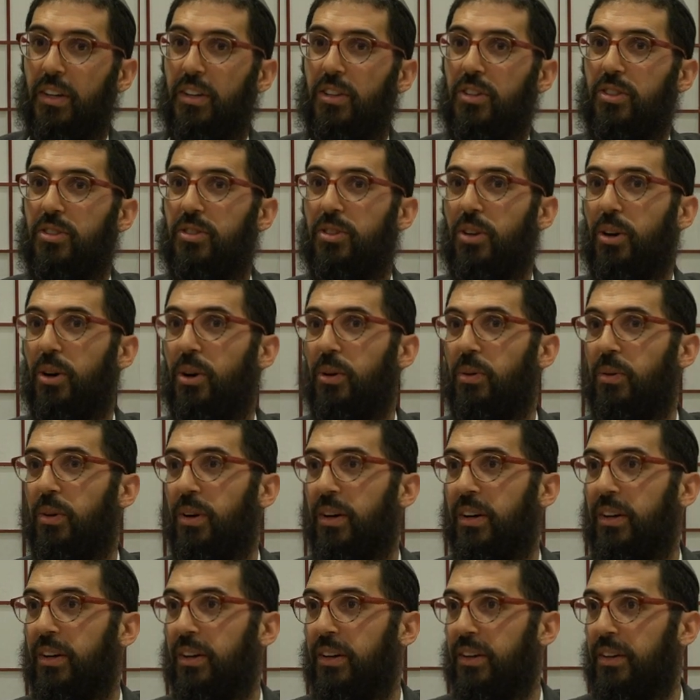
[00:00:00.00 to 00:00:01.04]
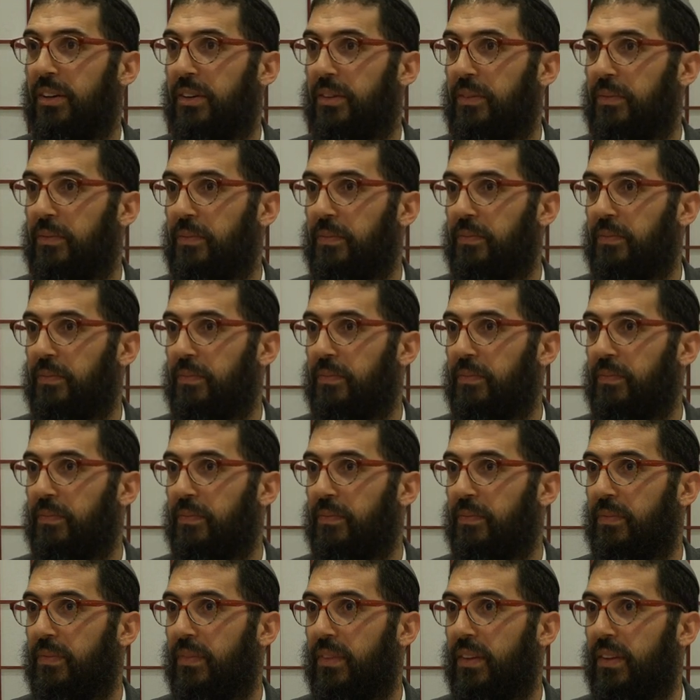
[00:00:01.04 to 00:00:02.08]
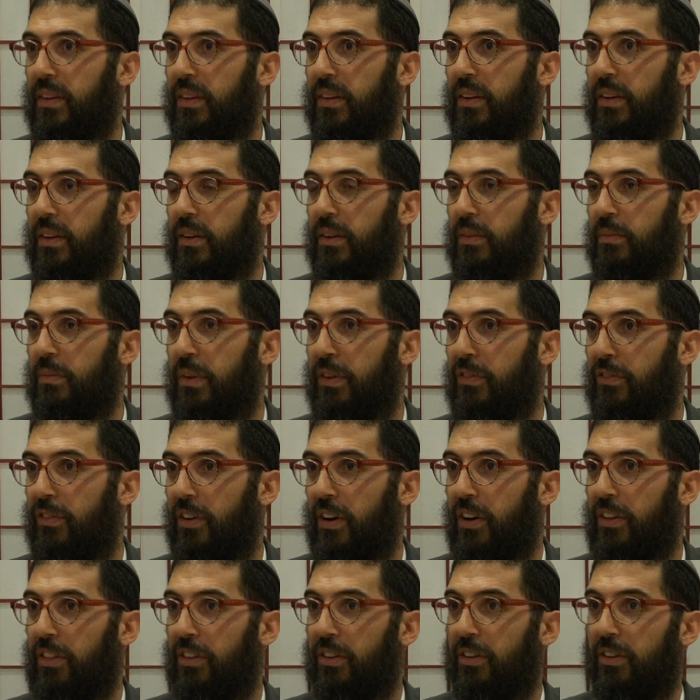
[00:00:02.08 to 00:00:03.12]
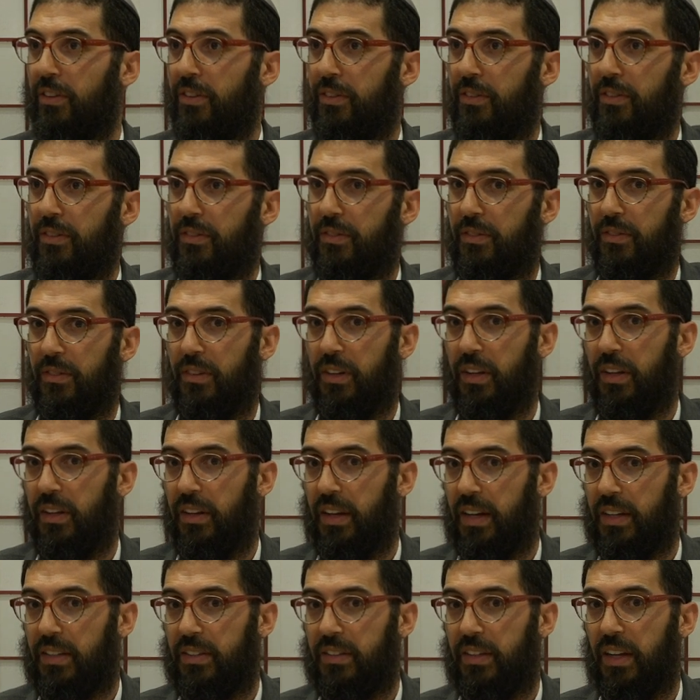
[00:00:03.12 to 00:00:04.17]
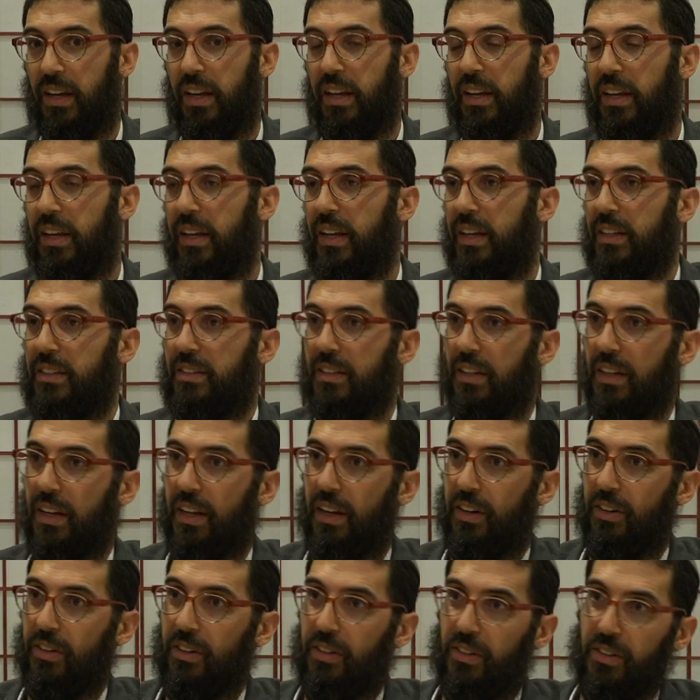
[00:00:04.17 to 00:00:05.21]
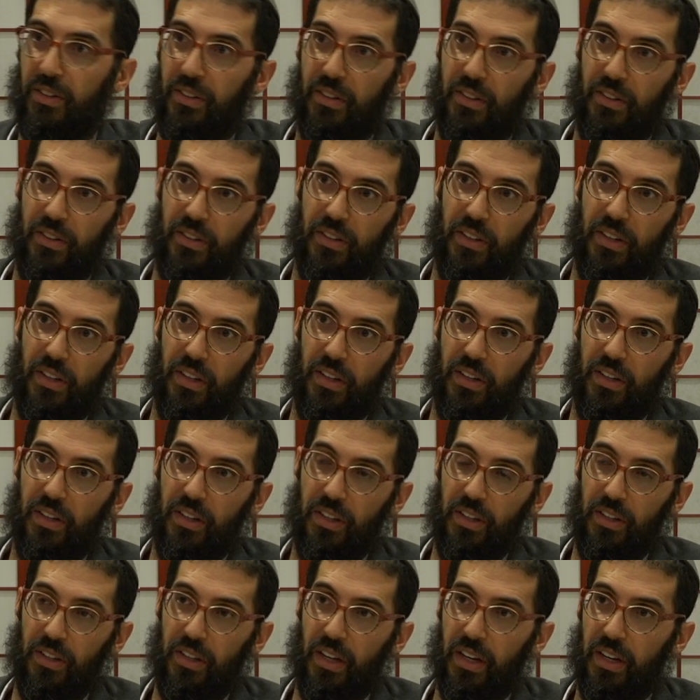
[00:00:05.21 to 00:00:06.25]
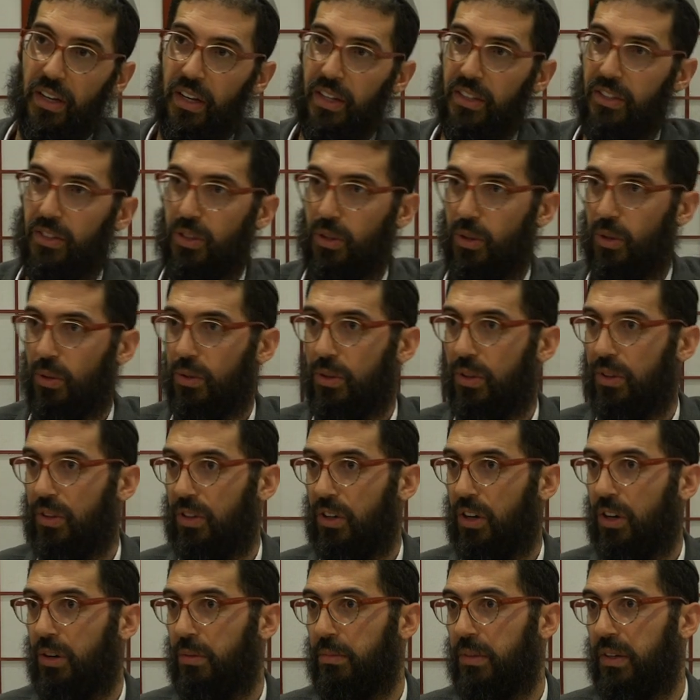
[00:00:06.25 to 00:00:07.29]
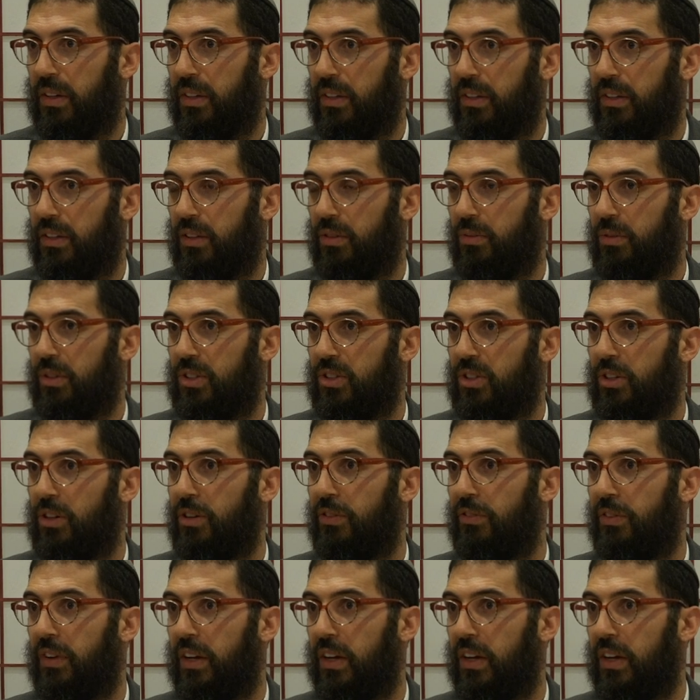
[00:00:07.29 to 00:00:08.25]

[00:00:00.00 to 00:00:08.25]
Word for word: So uh, my father, uh, next day he gets a letter uh, that he has to go to the army, the reserve.